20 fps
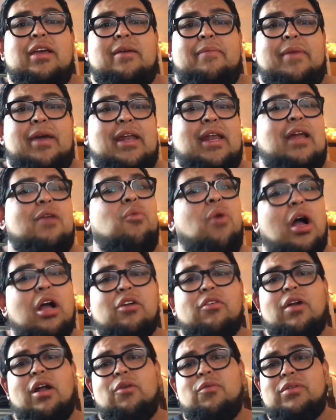man, I'd
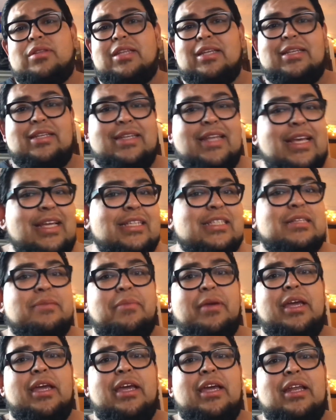walk around with a
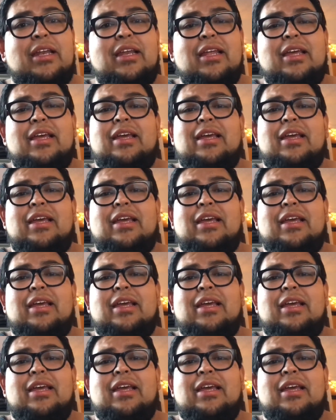Discman